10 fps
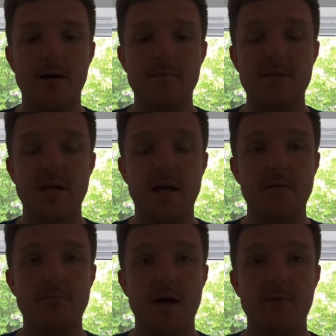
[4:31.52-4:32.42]

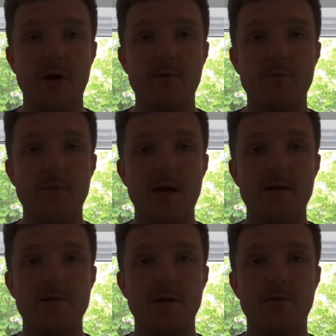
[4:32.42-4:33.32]
seeing how we go from there.
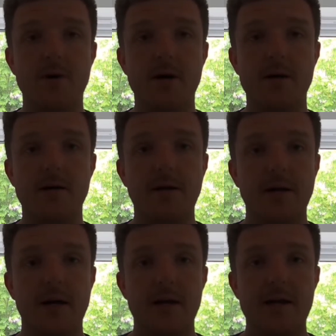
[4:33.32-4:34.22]
So
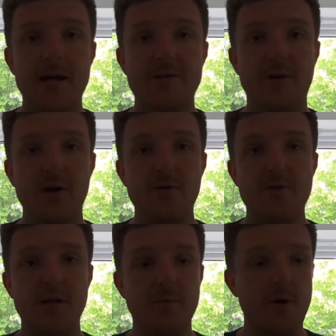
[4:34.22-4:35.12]
next follows
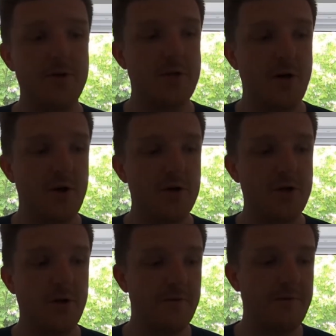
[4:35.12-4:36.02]
a little montage
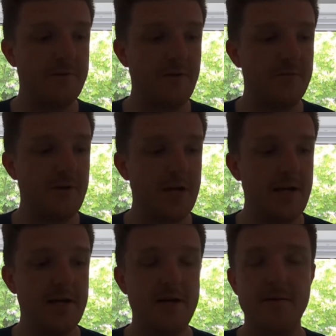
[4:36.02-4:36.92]
of
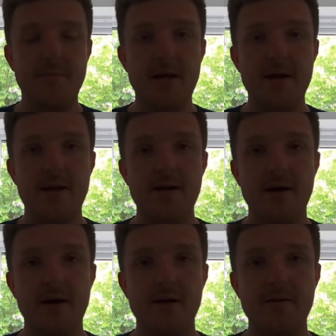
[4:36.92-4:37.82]
cleaning and applying,
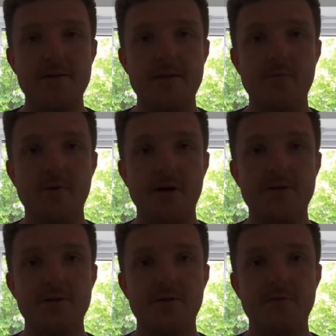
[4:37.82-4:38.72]
and then we'll get
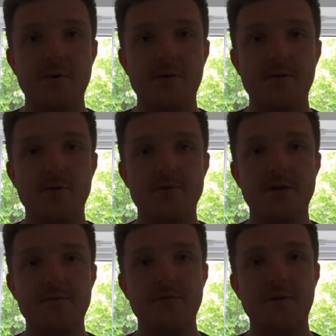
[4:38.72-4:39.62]
to my thoughts
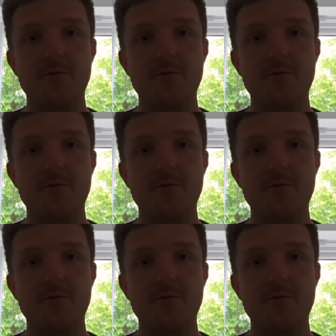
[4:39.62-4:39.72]
after a few